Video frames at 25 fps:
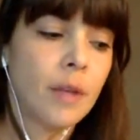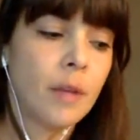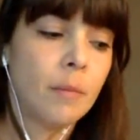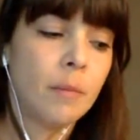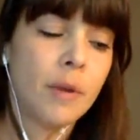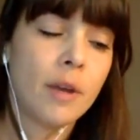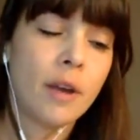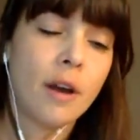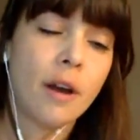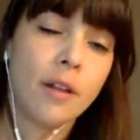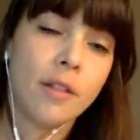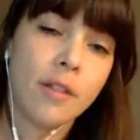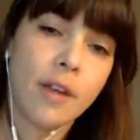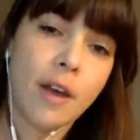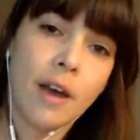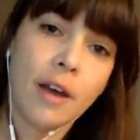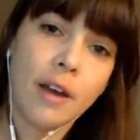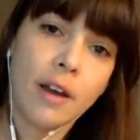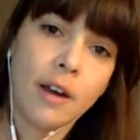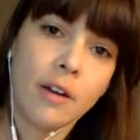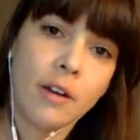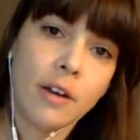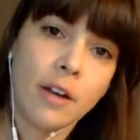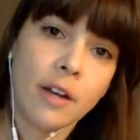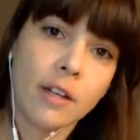Beyond
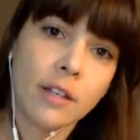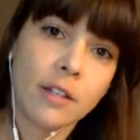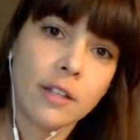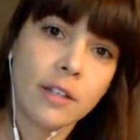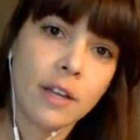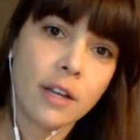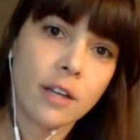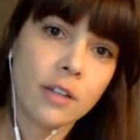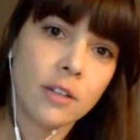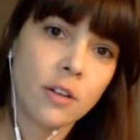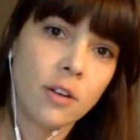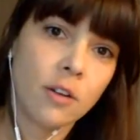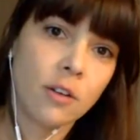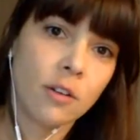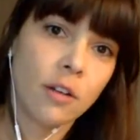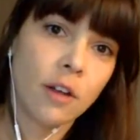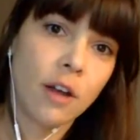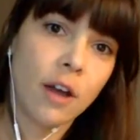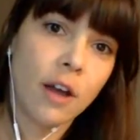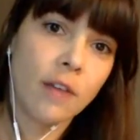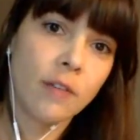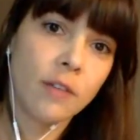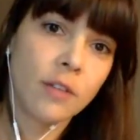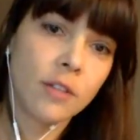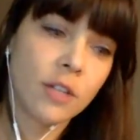that, our next Tech Talk
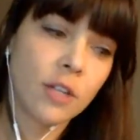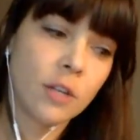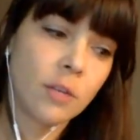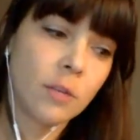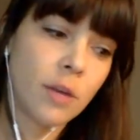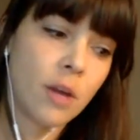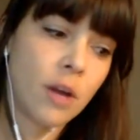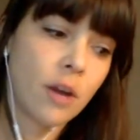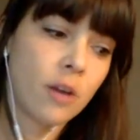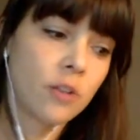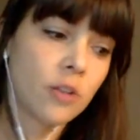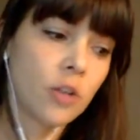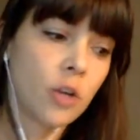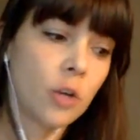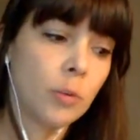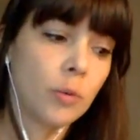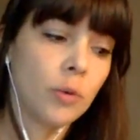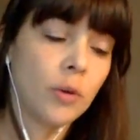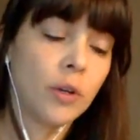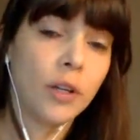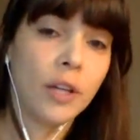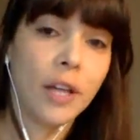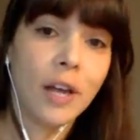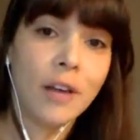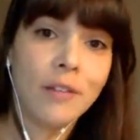Live is going to be
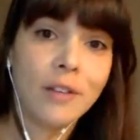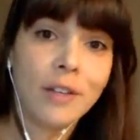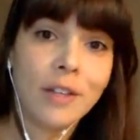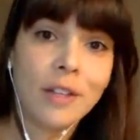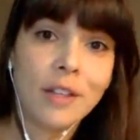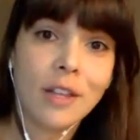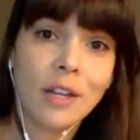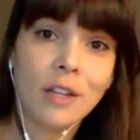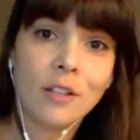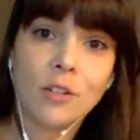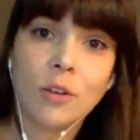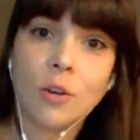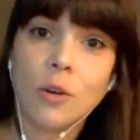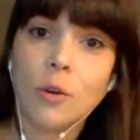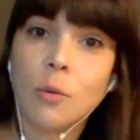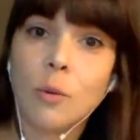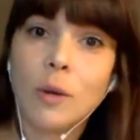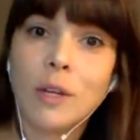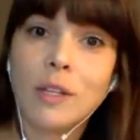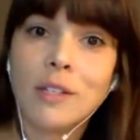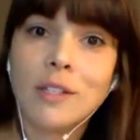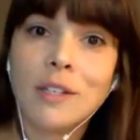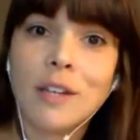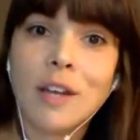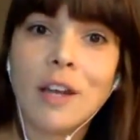October 11th. That's on a
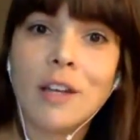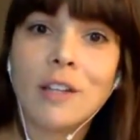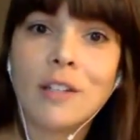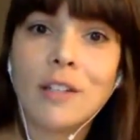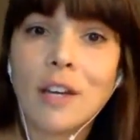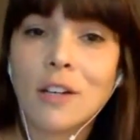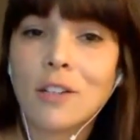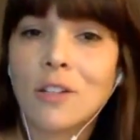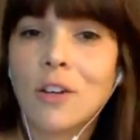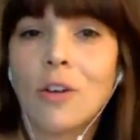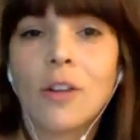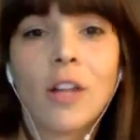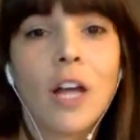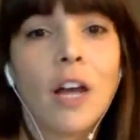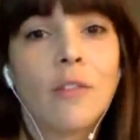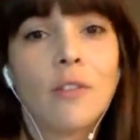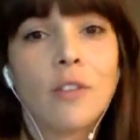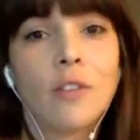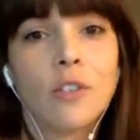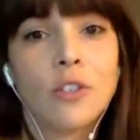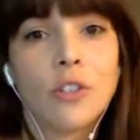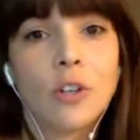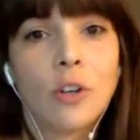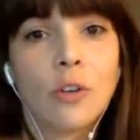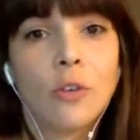Wednesday. Tech Talk
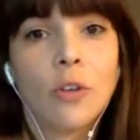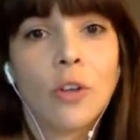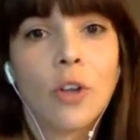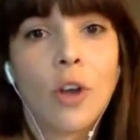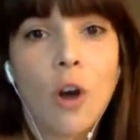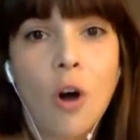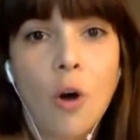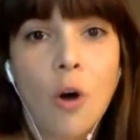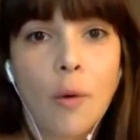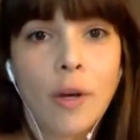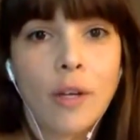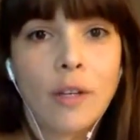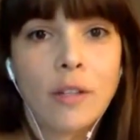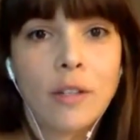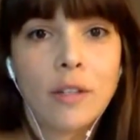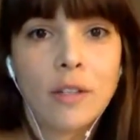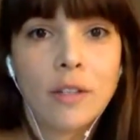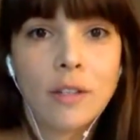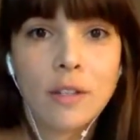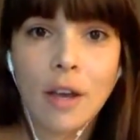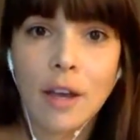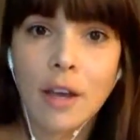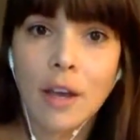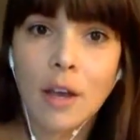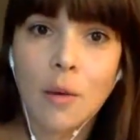Live is generally always
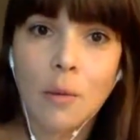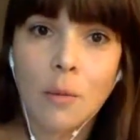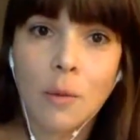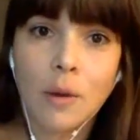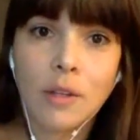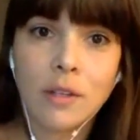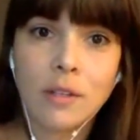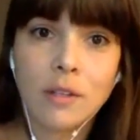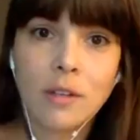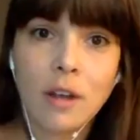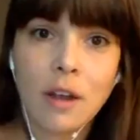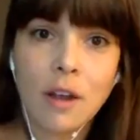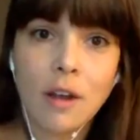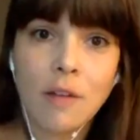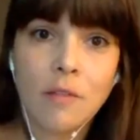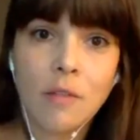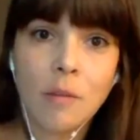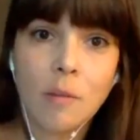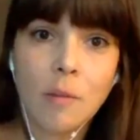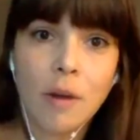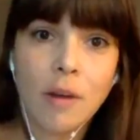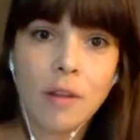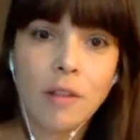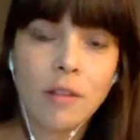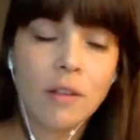the second Wednesday of
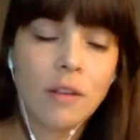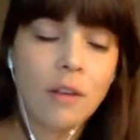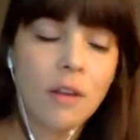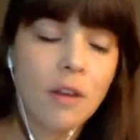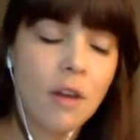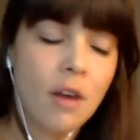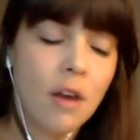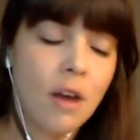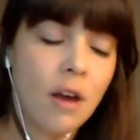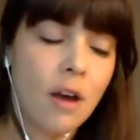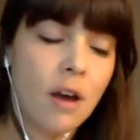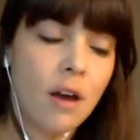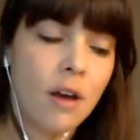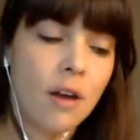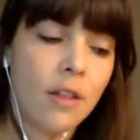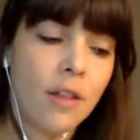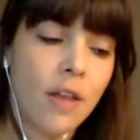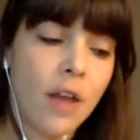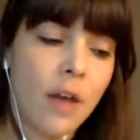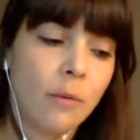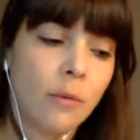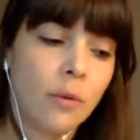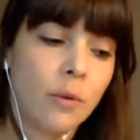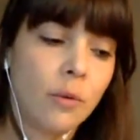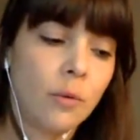the month.
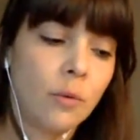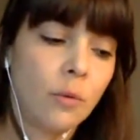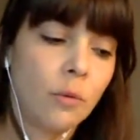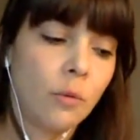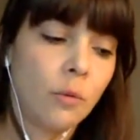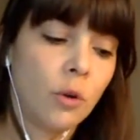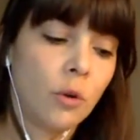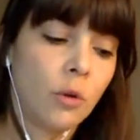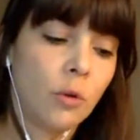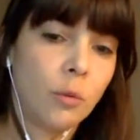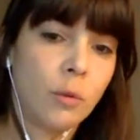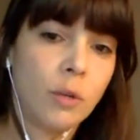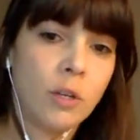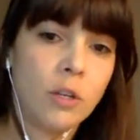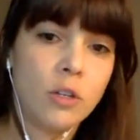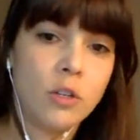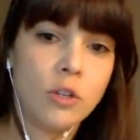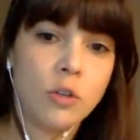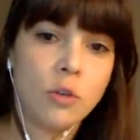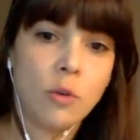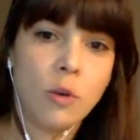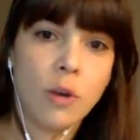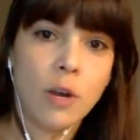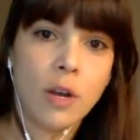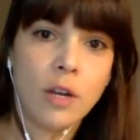That one will be
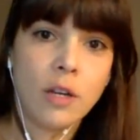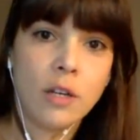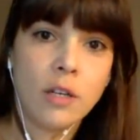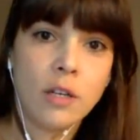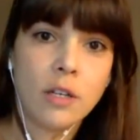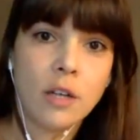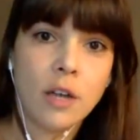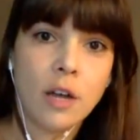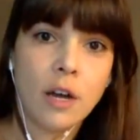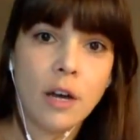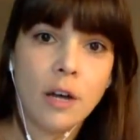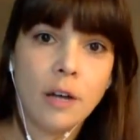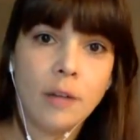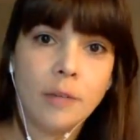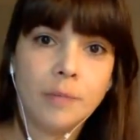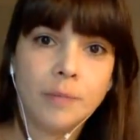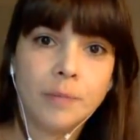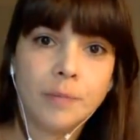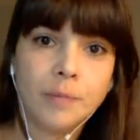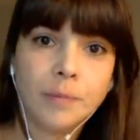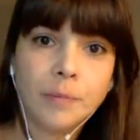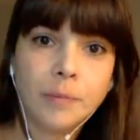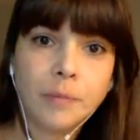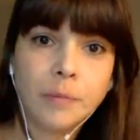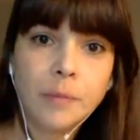joined
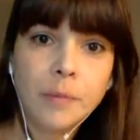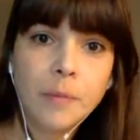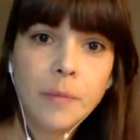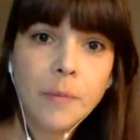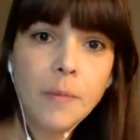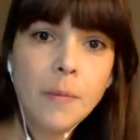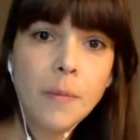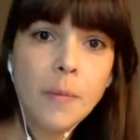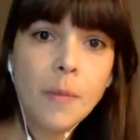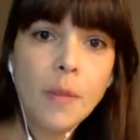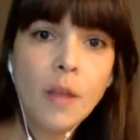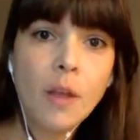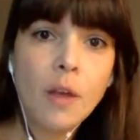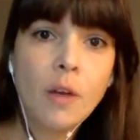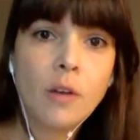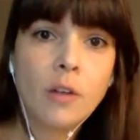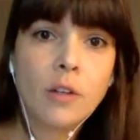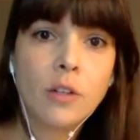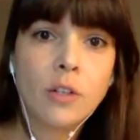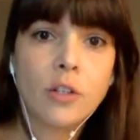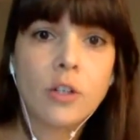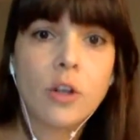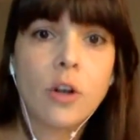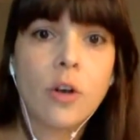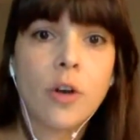
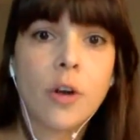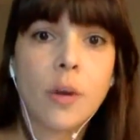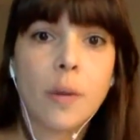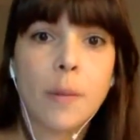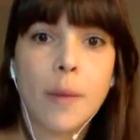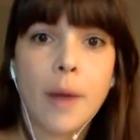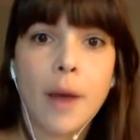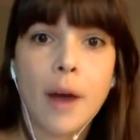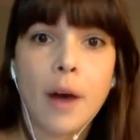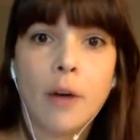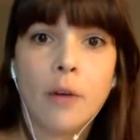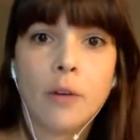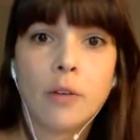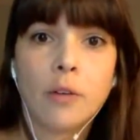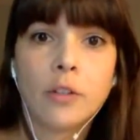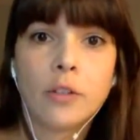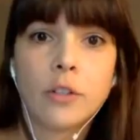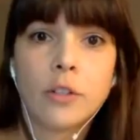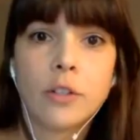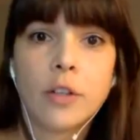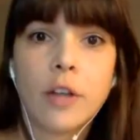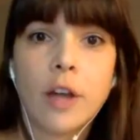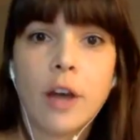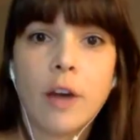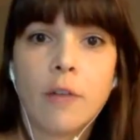to talk
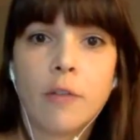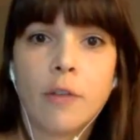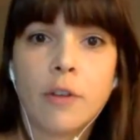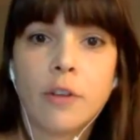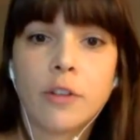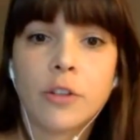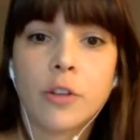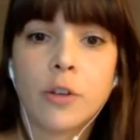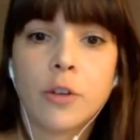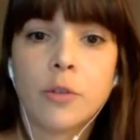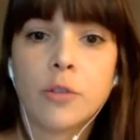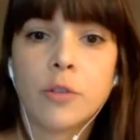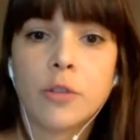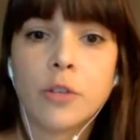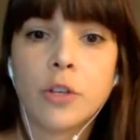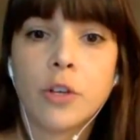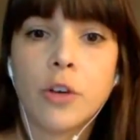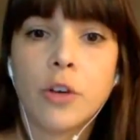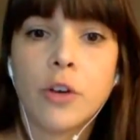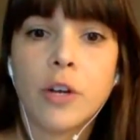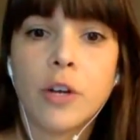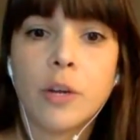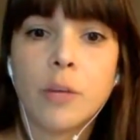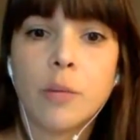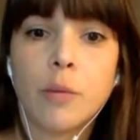about Alfresco
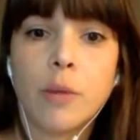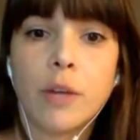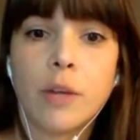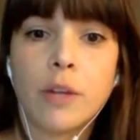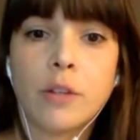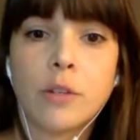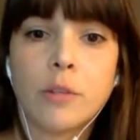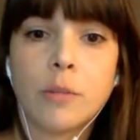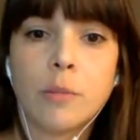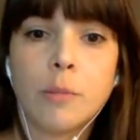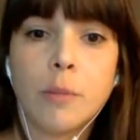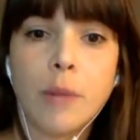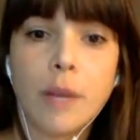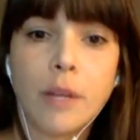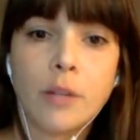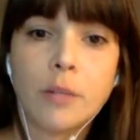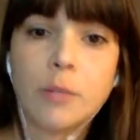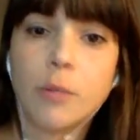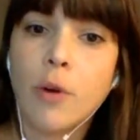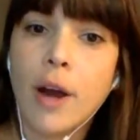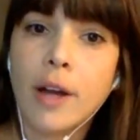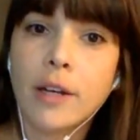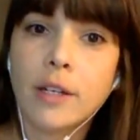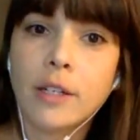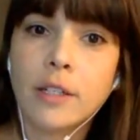security
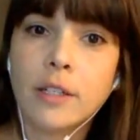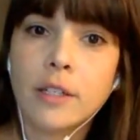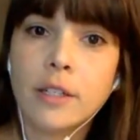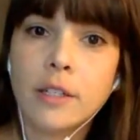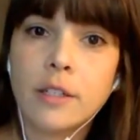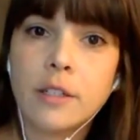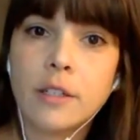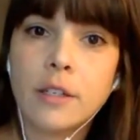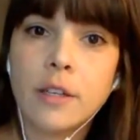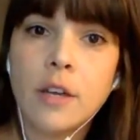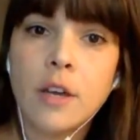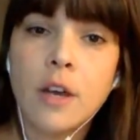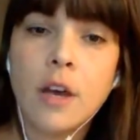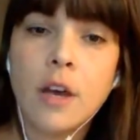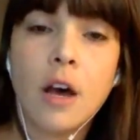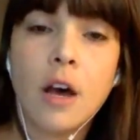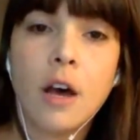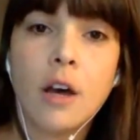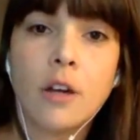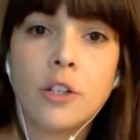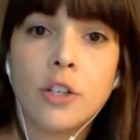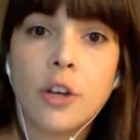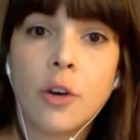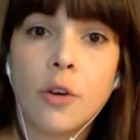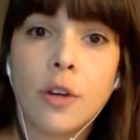best practices.
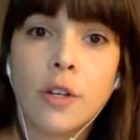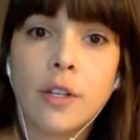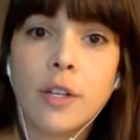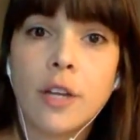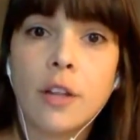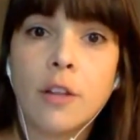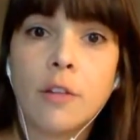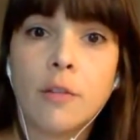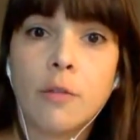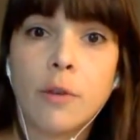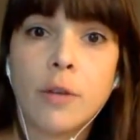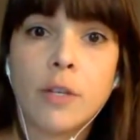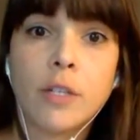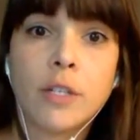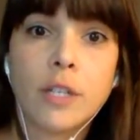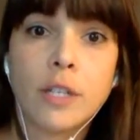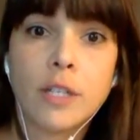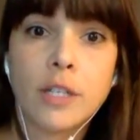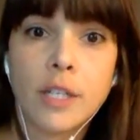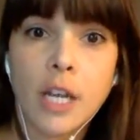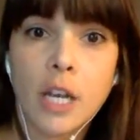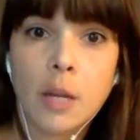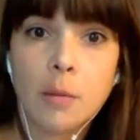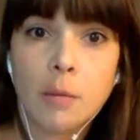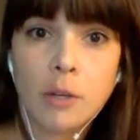Tony De La Fuente
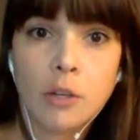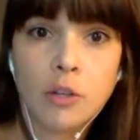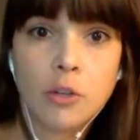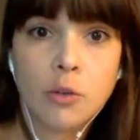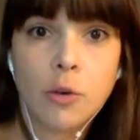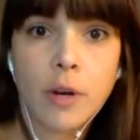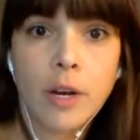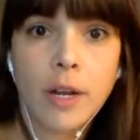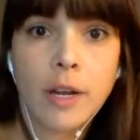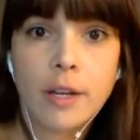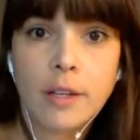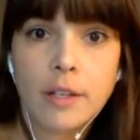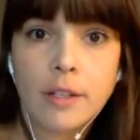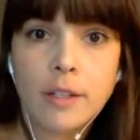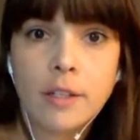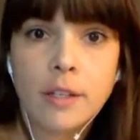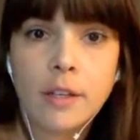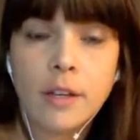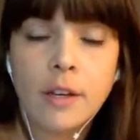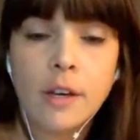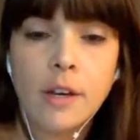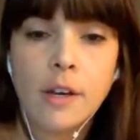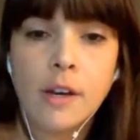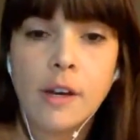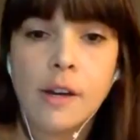is going to be joining us.